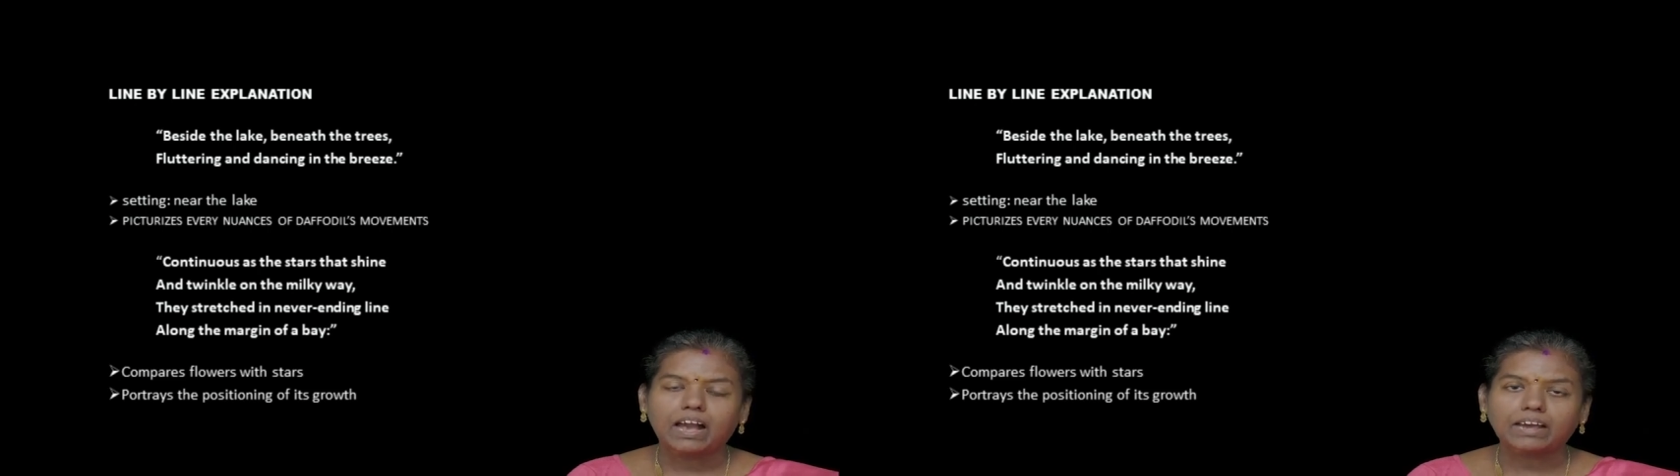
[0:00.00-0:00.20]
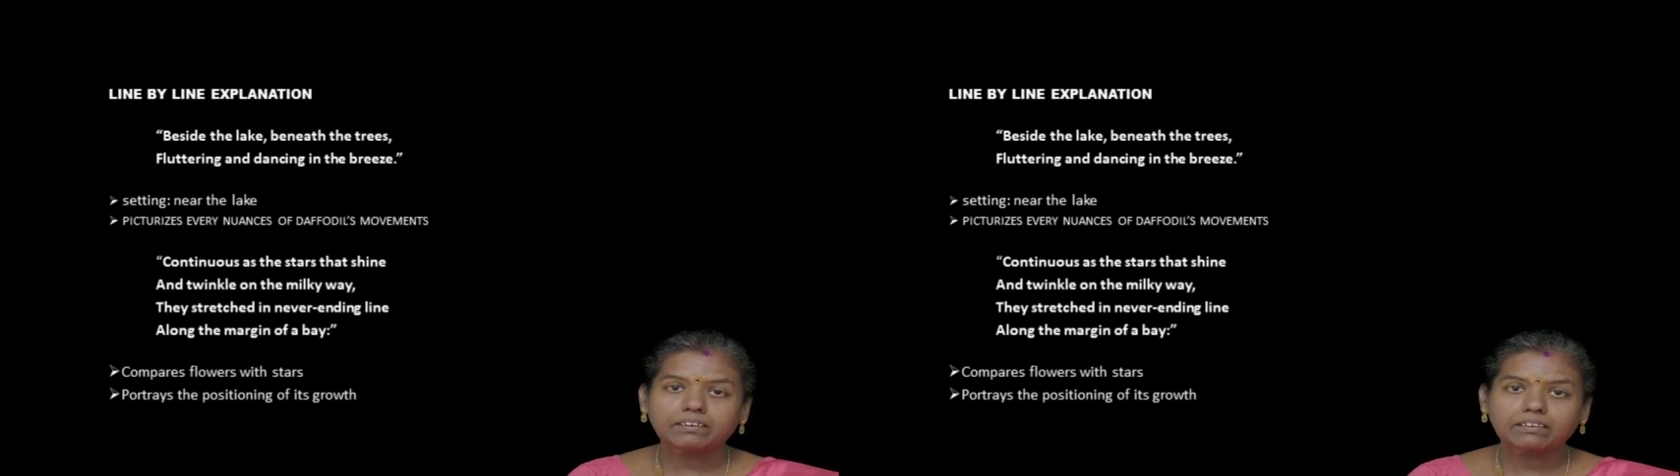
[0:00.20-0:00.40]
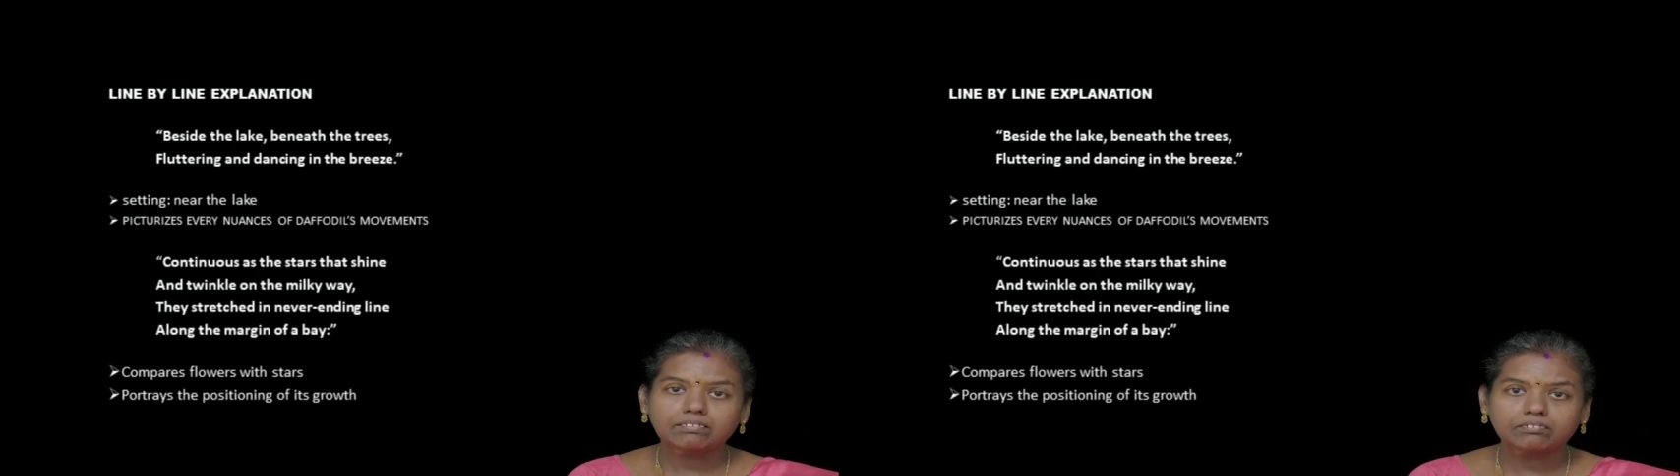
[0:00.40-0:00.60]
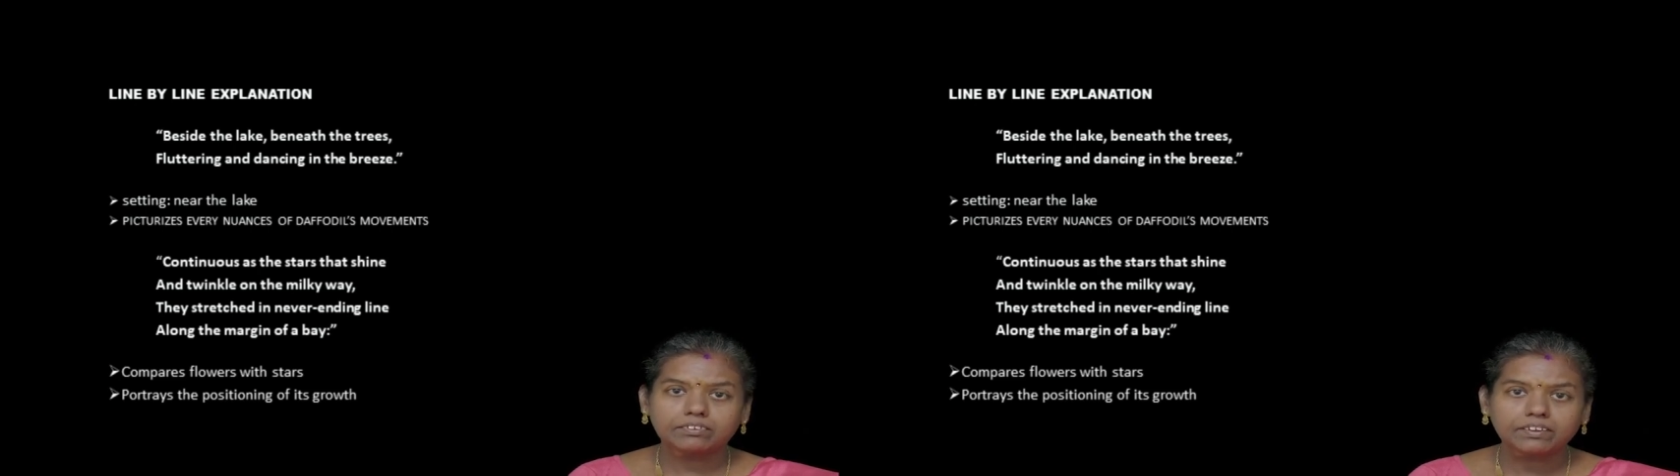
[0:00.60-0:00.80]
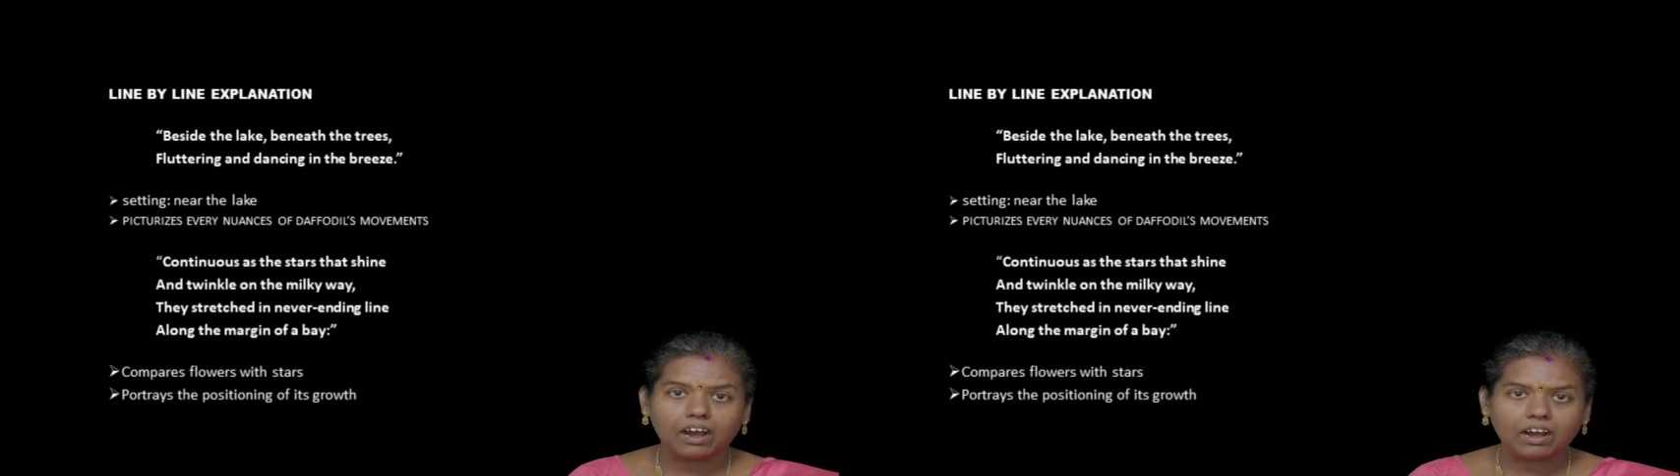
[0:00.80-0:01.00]
and it is
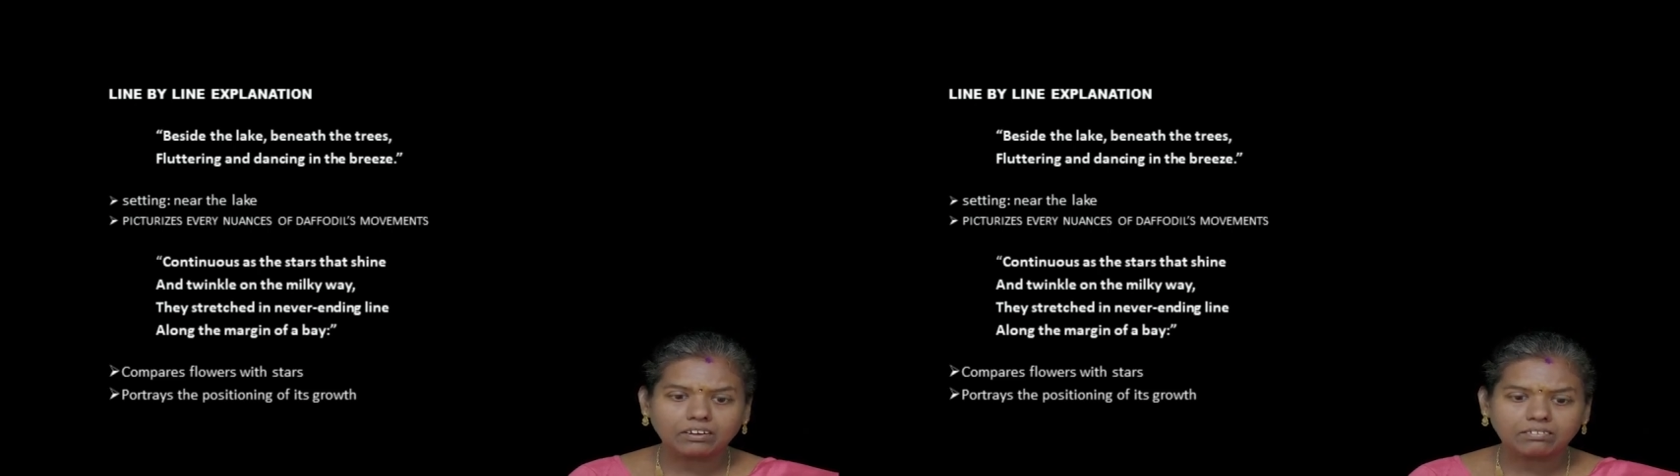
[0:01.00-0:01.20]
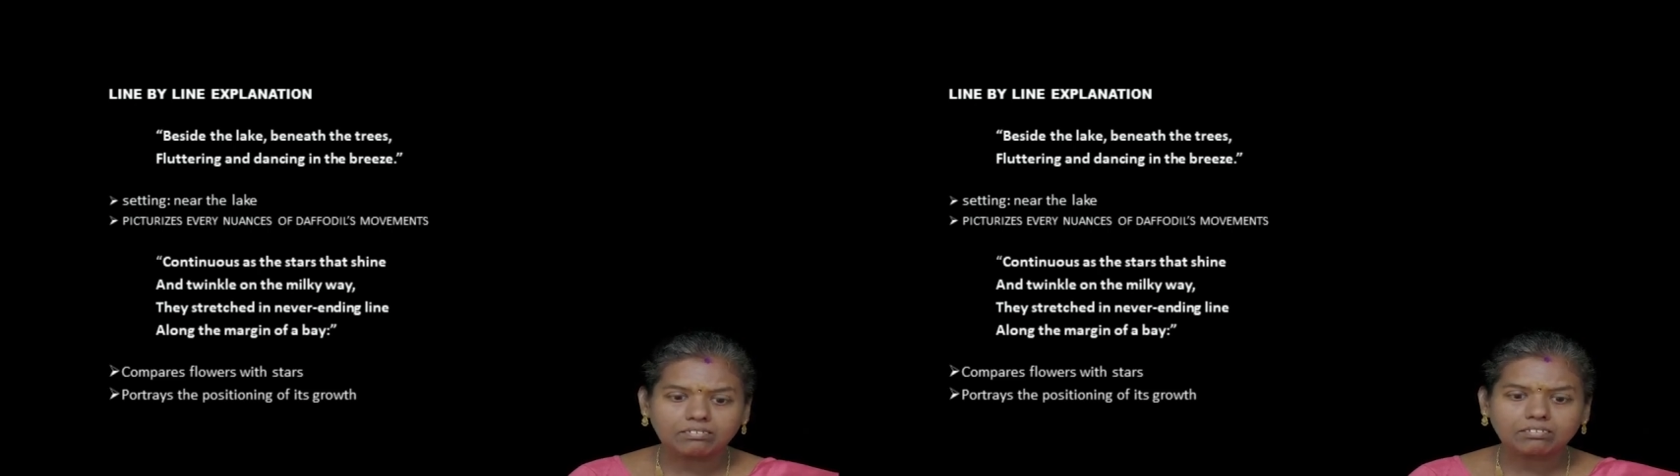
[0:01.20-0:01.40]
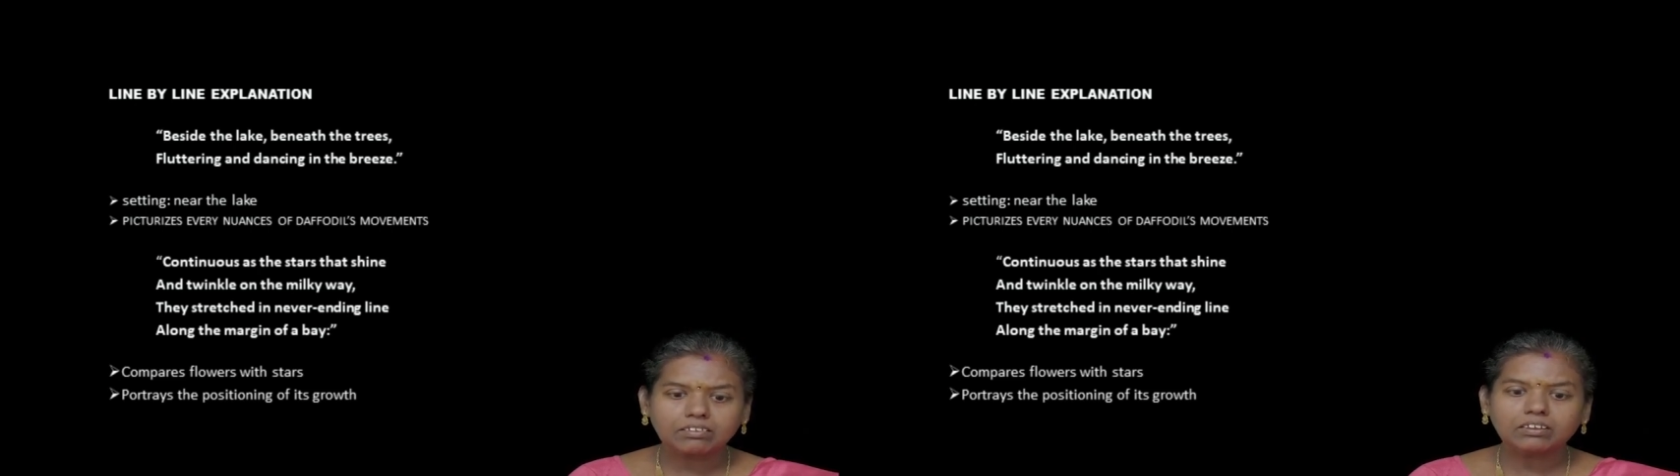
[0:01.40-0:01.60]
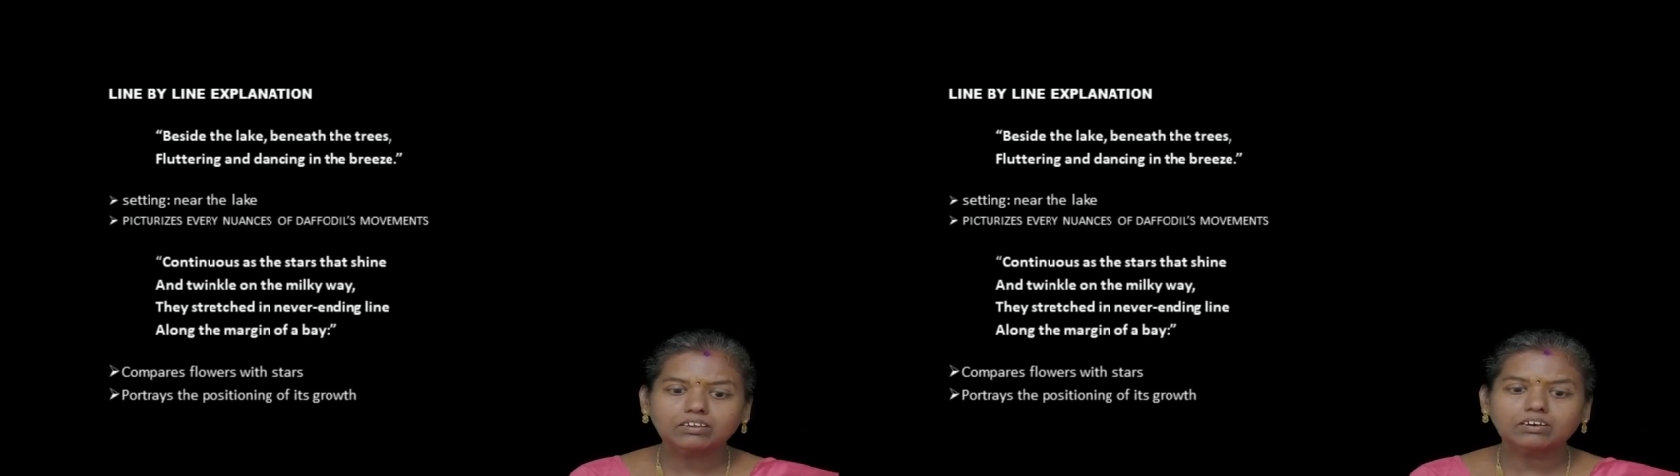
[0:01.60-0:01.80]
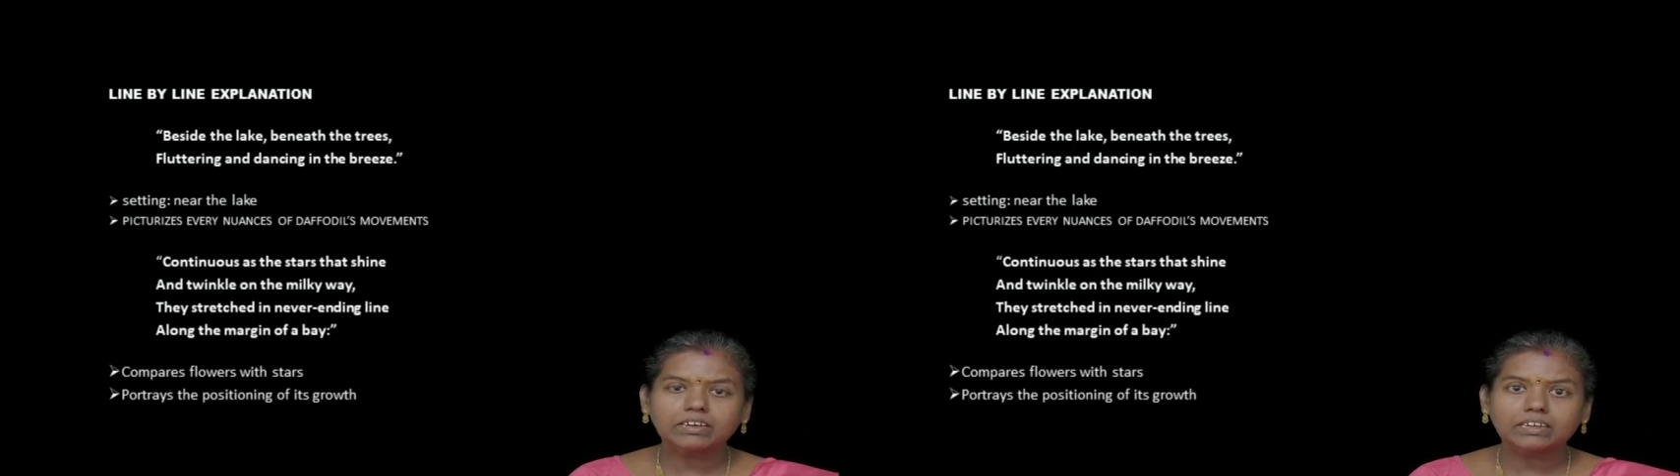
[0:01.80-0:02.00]
dancing